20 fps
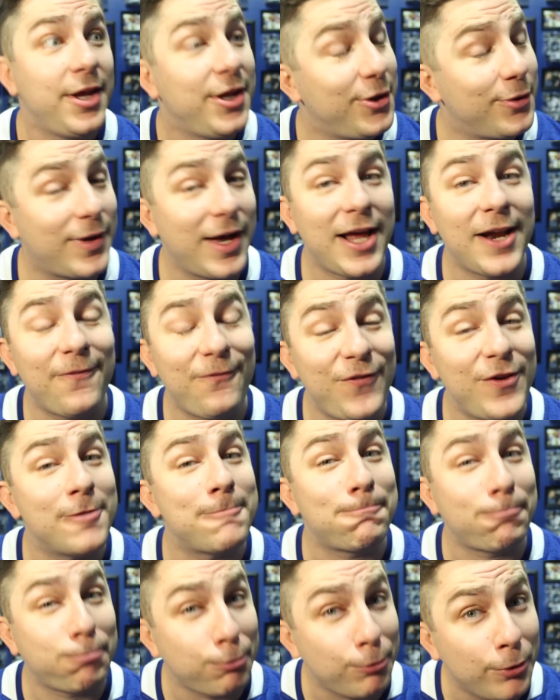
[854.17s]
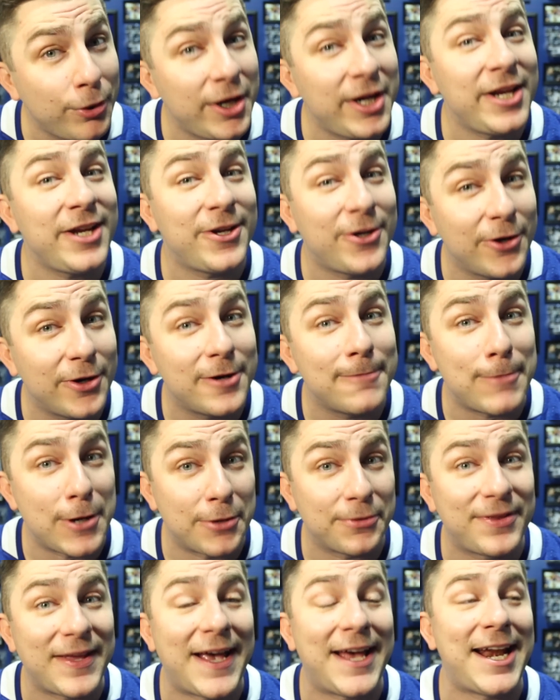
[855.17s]
You gotta feel pretty good
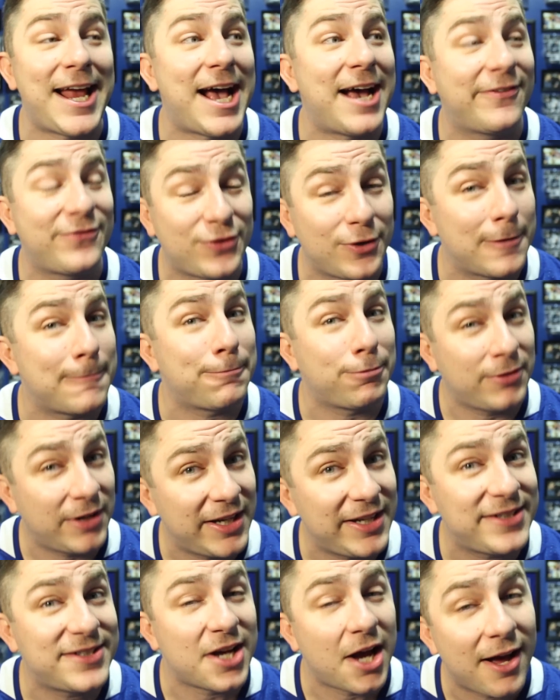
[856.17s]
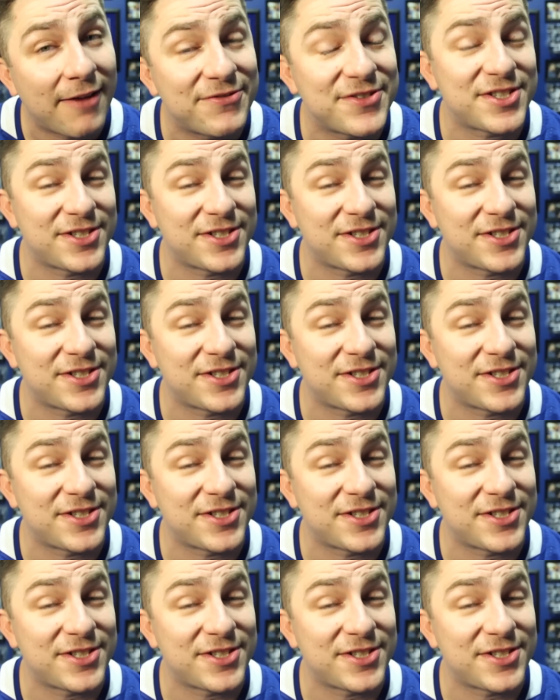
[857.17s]
about that after a pretty tough